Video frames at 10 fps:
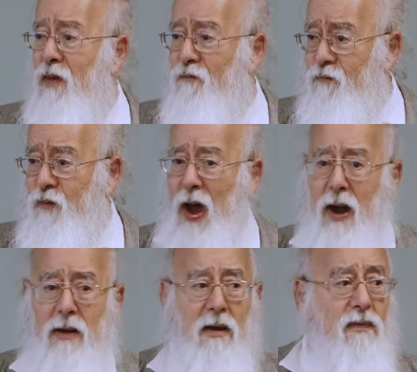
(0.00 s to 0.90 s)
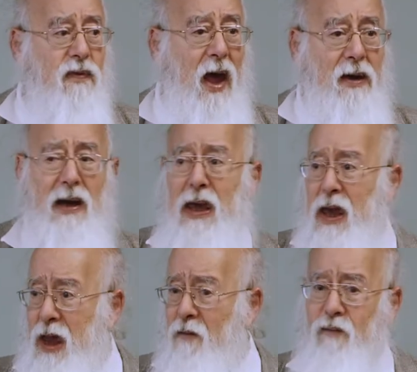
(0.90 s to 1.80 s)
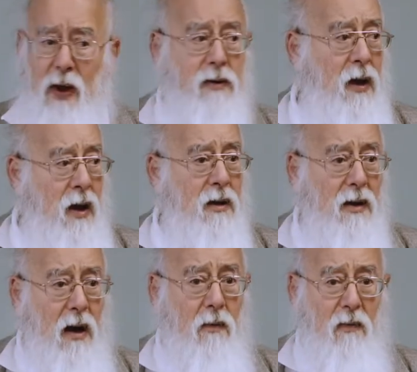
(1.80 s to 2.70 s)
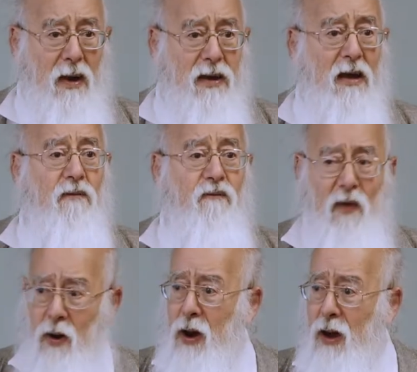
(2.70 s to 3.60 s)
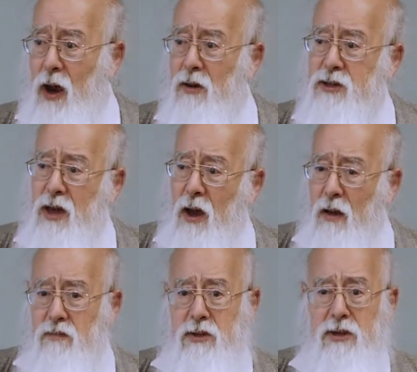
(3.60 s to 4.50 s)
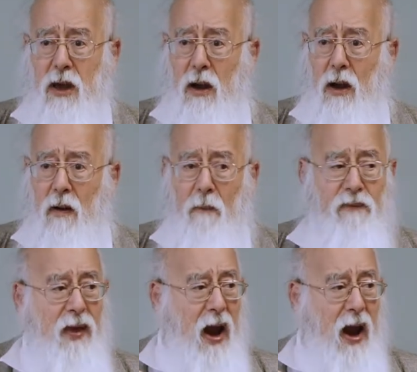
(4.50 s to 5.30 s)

the fact that even you know with these very large sums um,